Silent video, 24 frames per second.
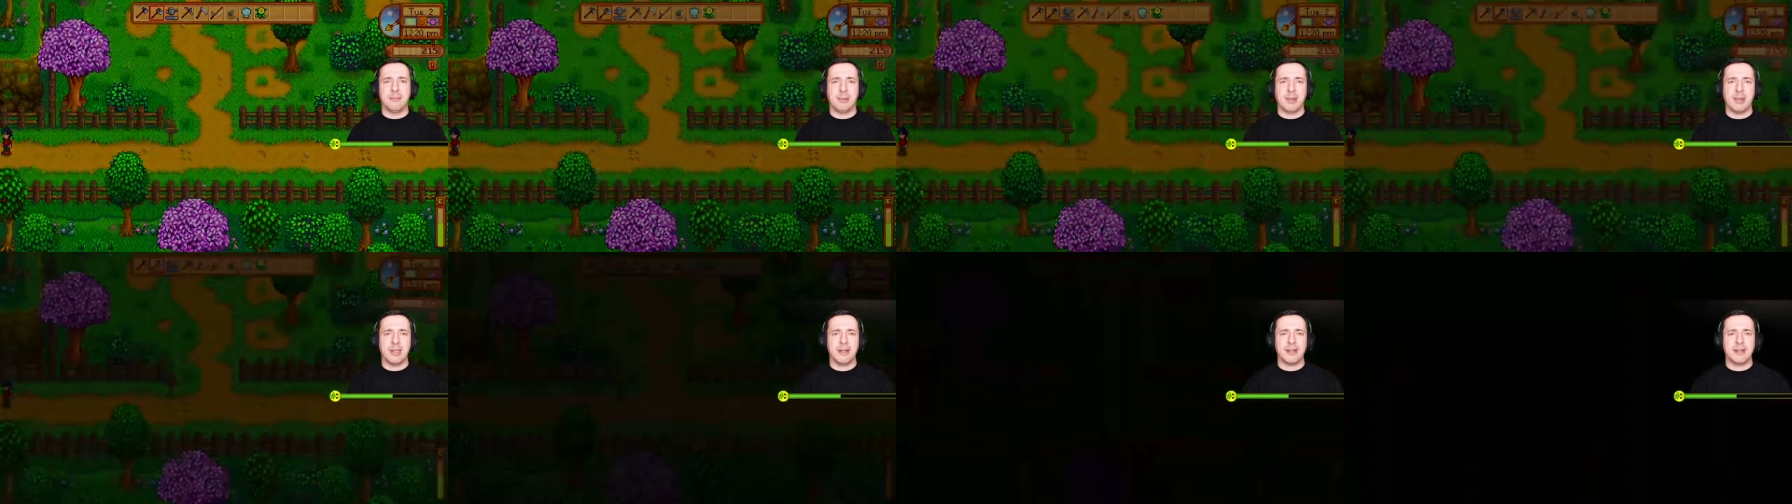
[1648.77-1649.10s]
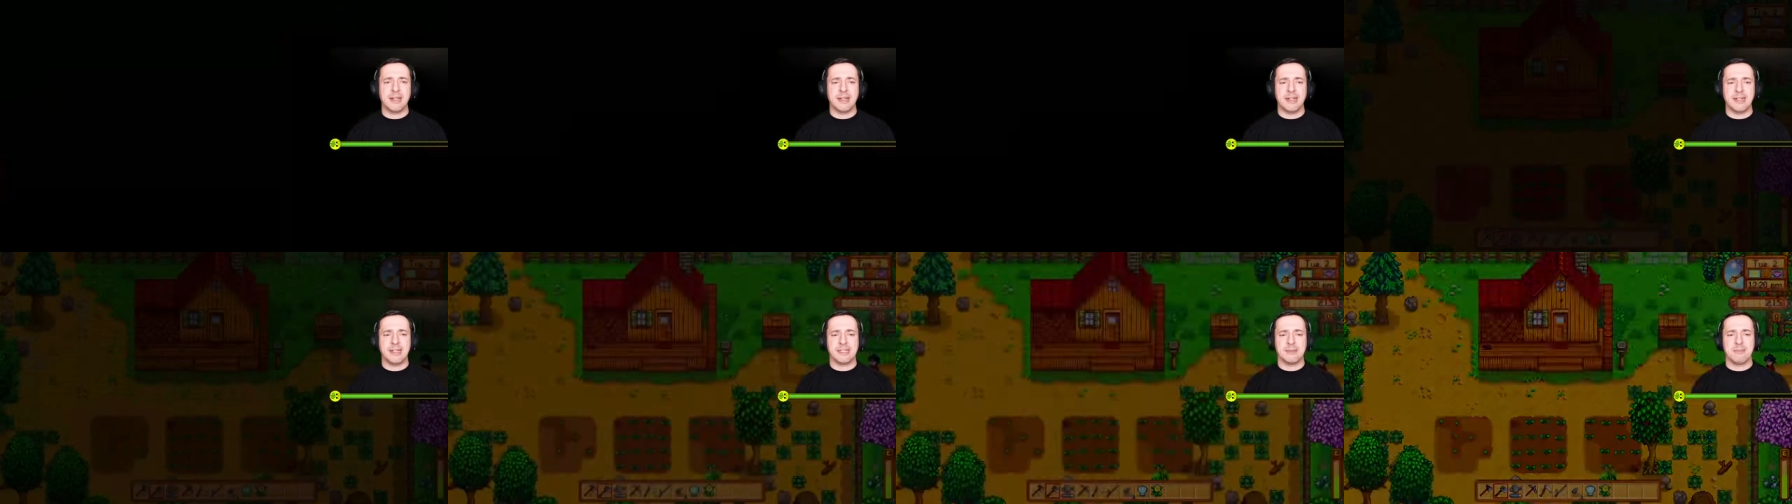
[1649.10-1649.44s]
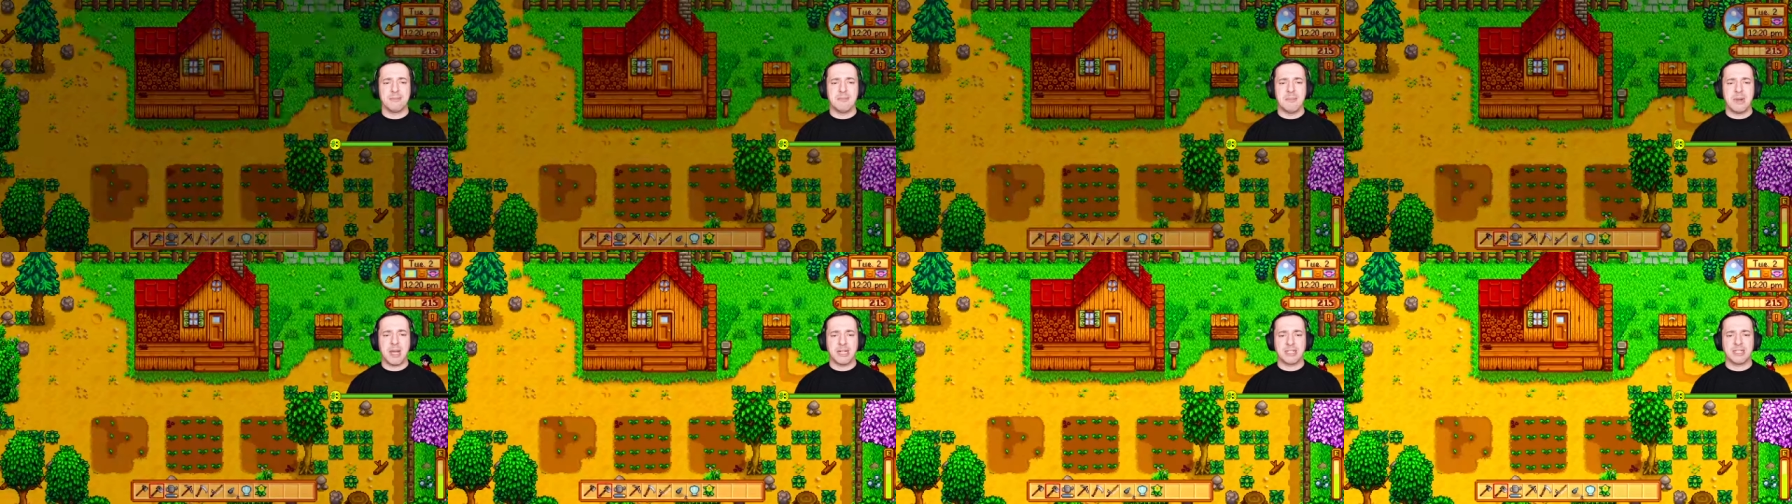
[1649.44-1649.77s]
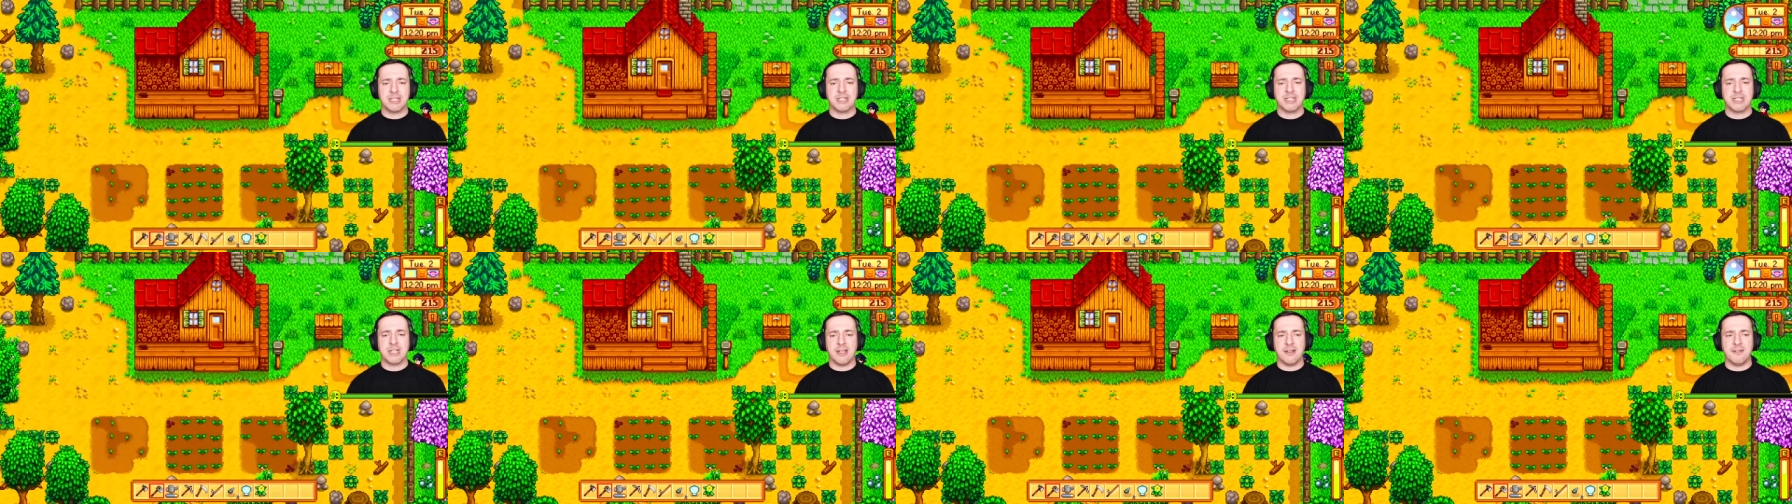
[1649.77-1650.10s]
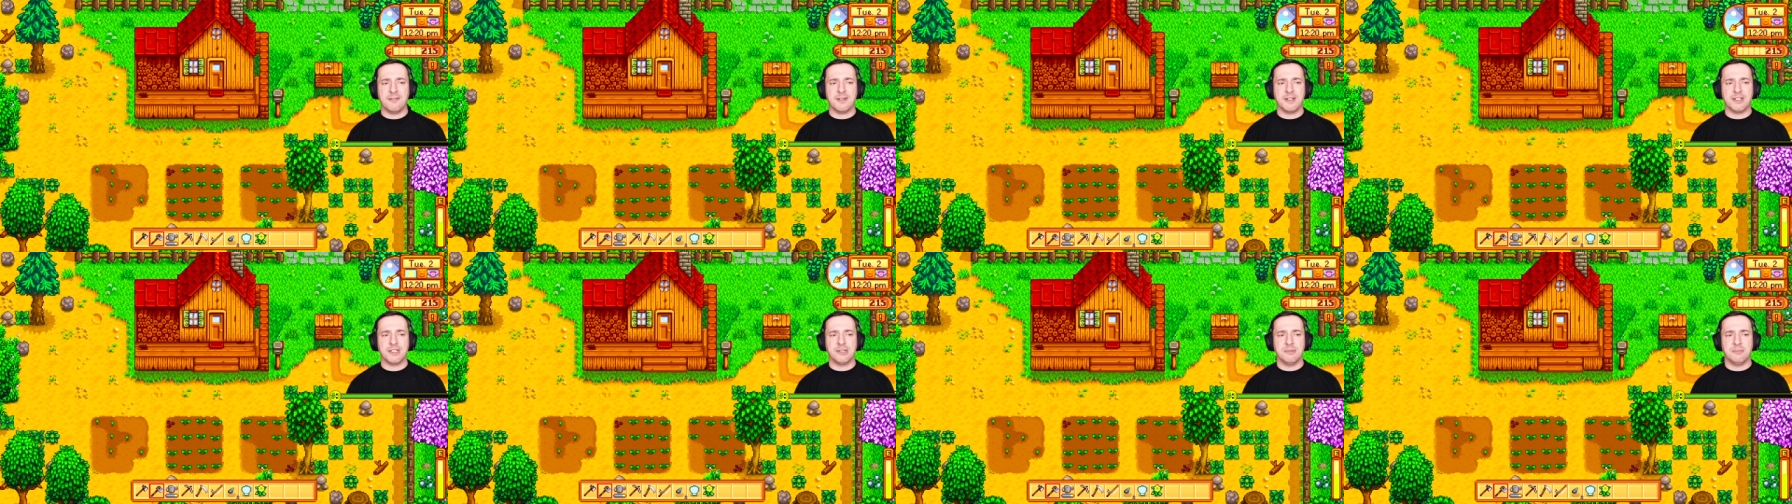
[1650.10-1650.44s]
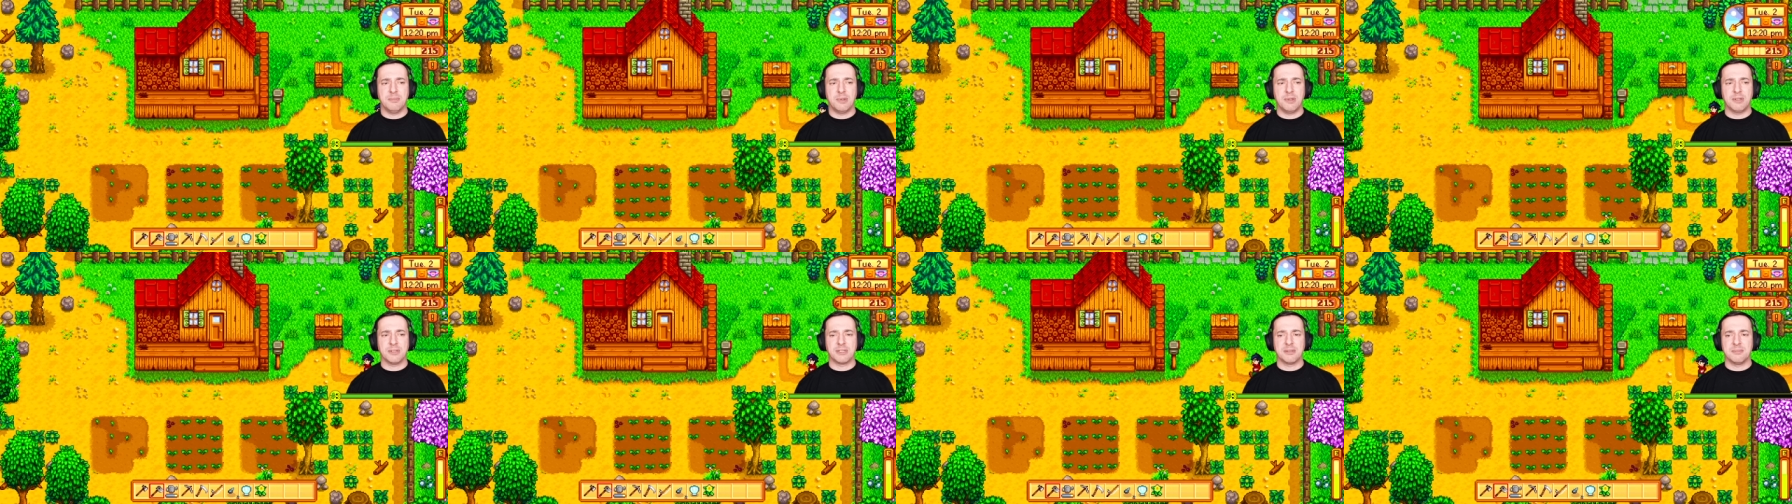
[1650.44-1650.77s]
planting as much stuff as you
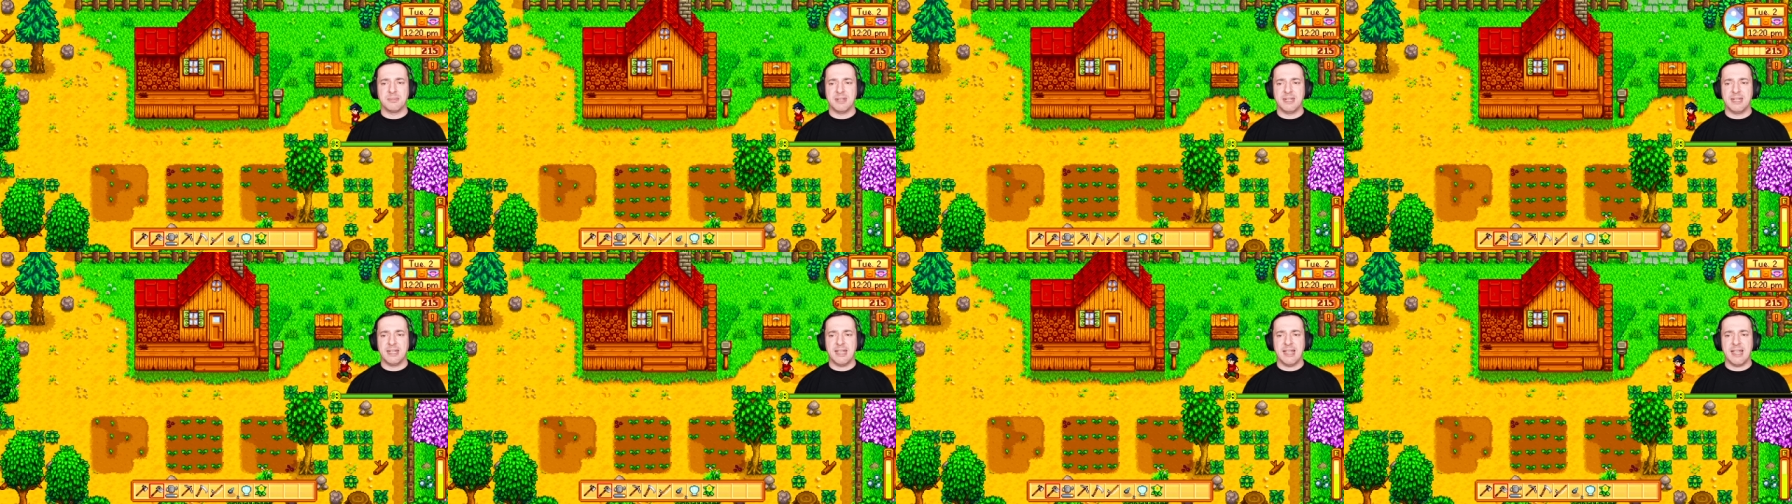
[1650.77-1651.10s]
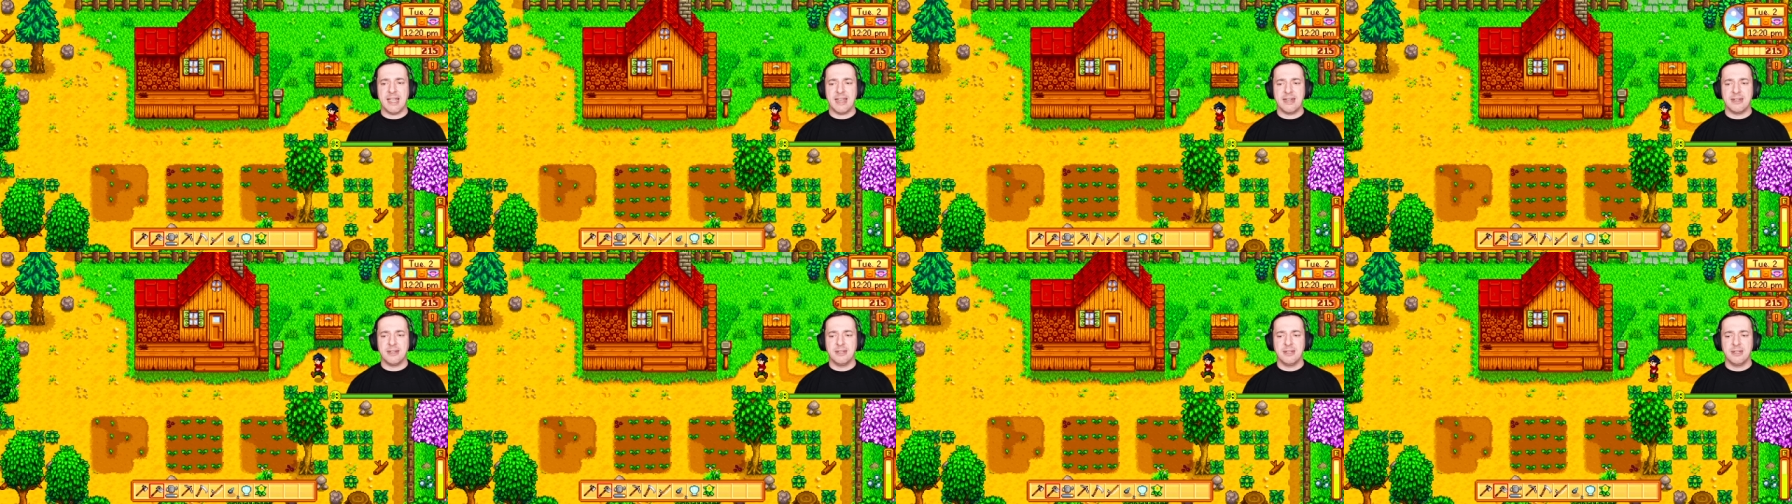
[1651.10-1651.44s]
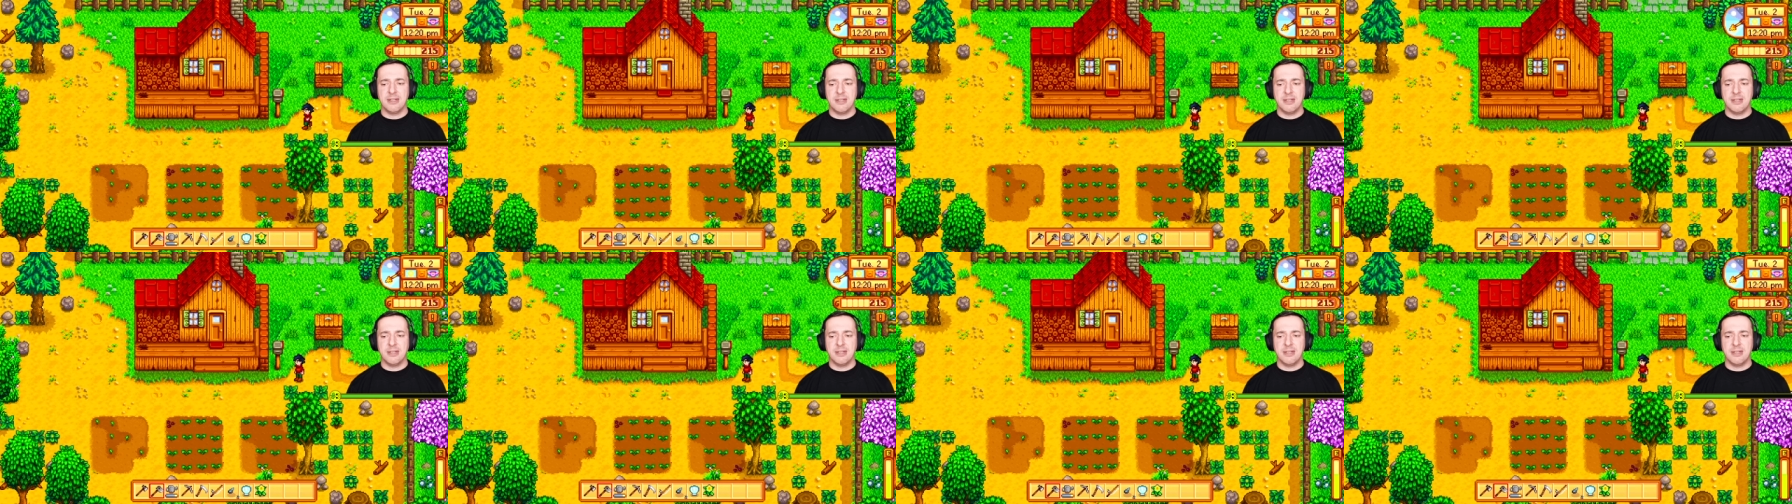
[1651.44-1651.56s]
possibly can